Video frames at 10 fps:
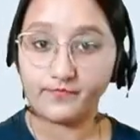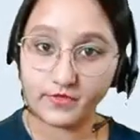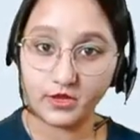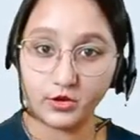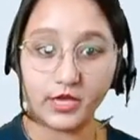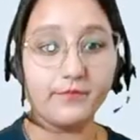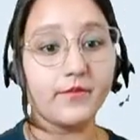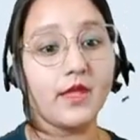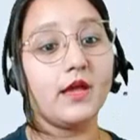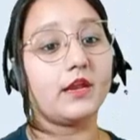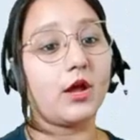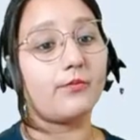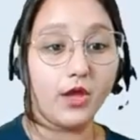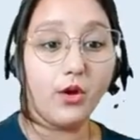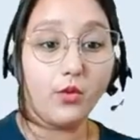Okay, now
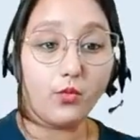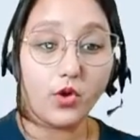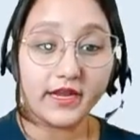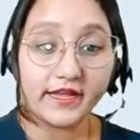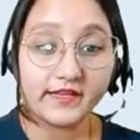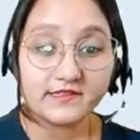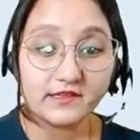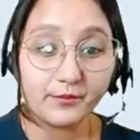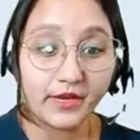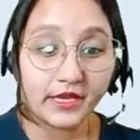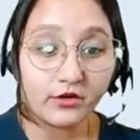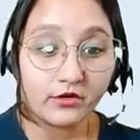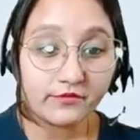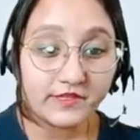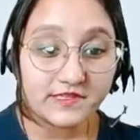what is the meaning
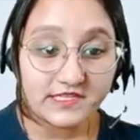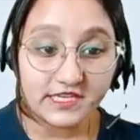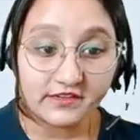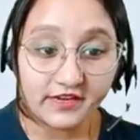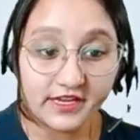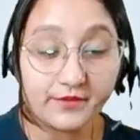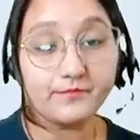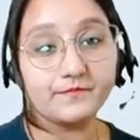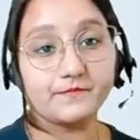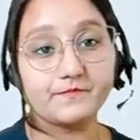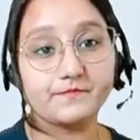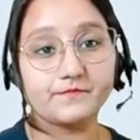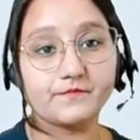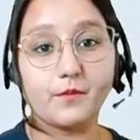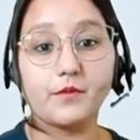of this degree?
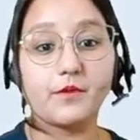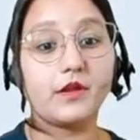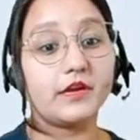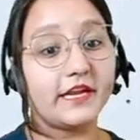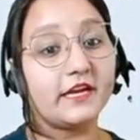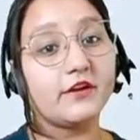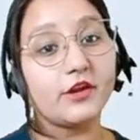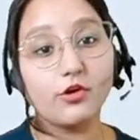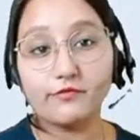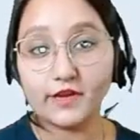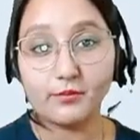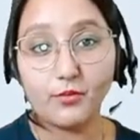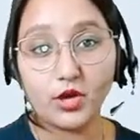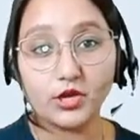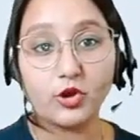Degree of any
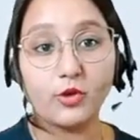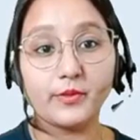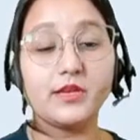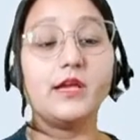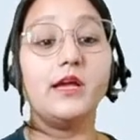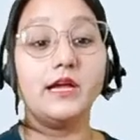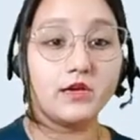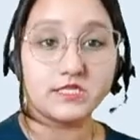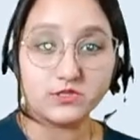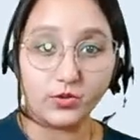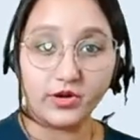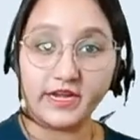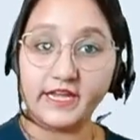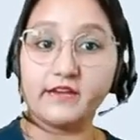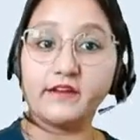polynomial. So
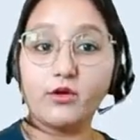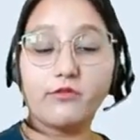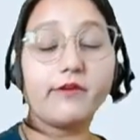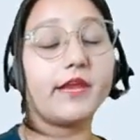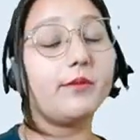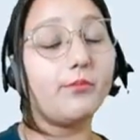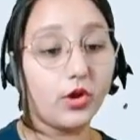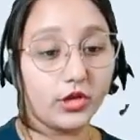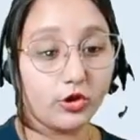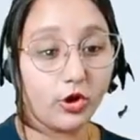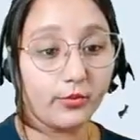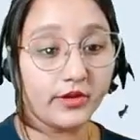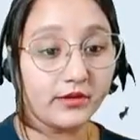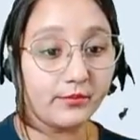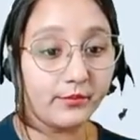degree of any
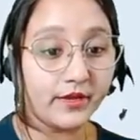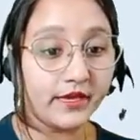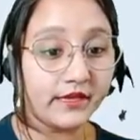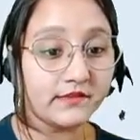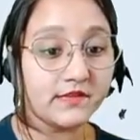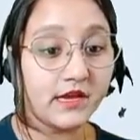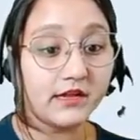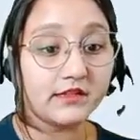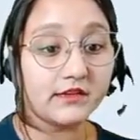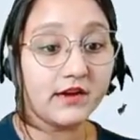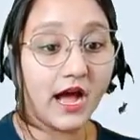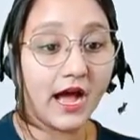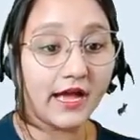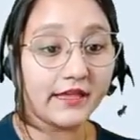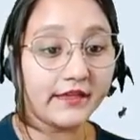polynomial means the
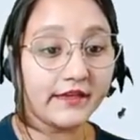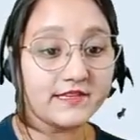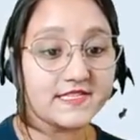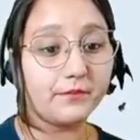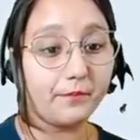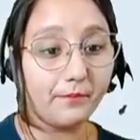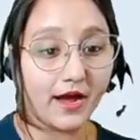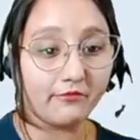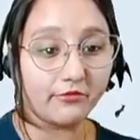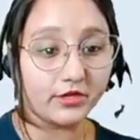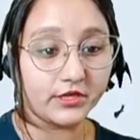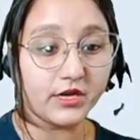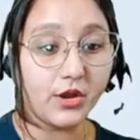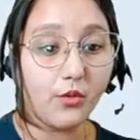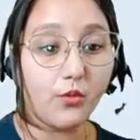highest power
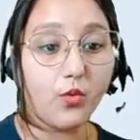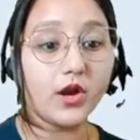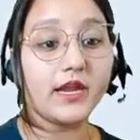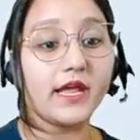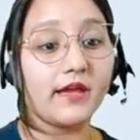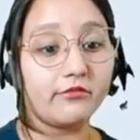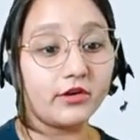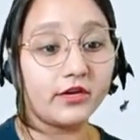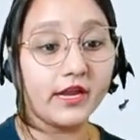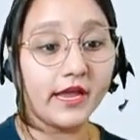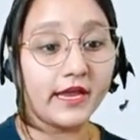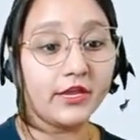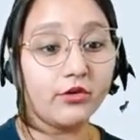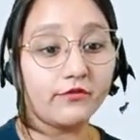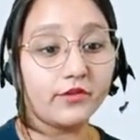whatever any
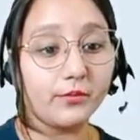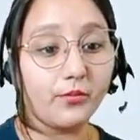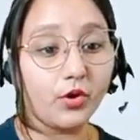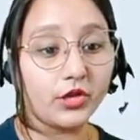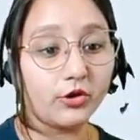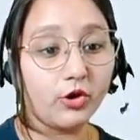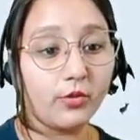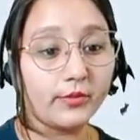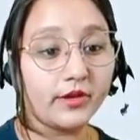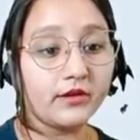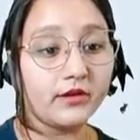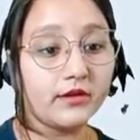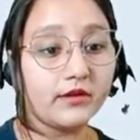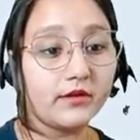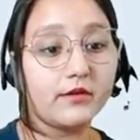of the polynomial
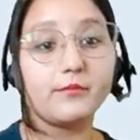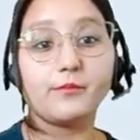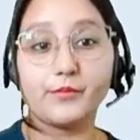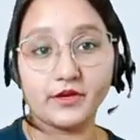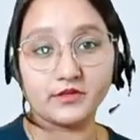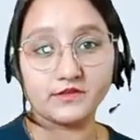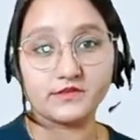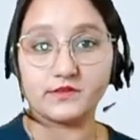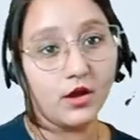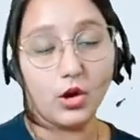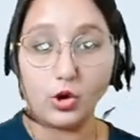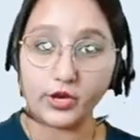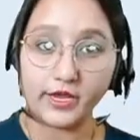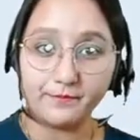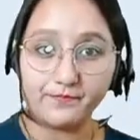bears.
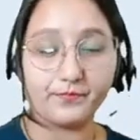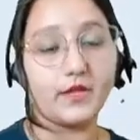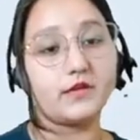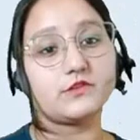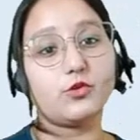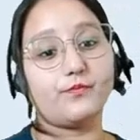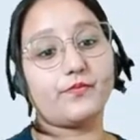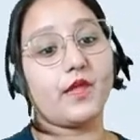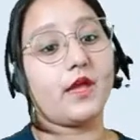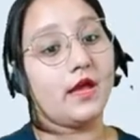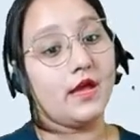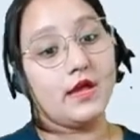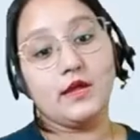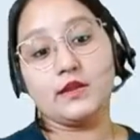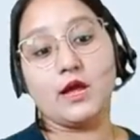Okay, so
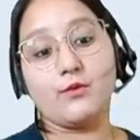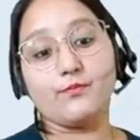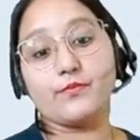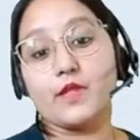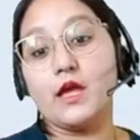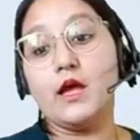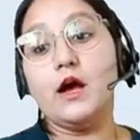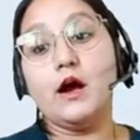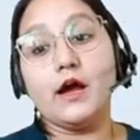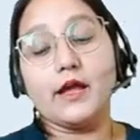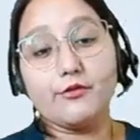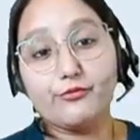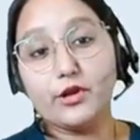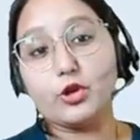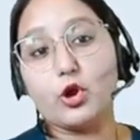now if we
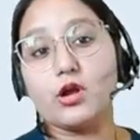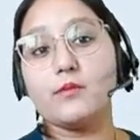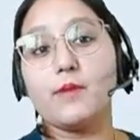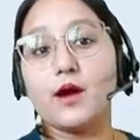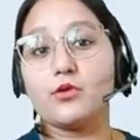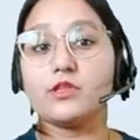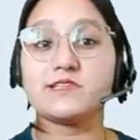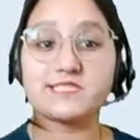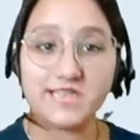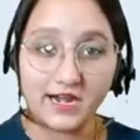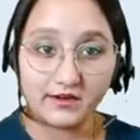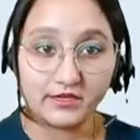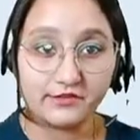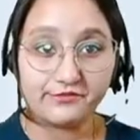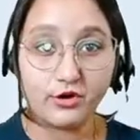talk about the standard
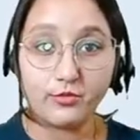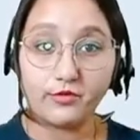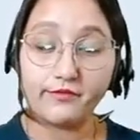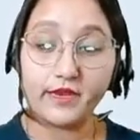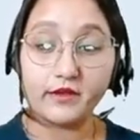form of a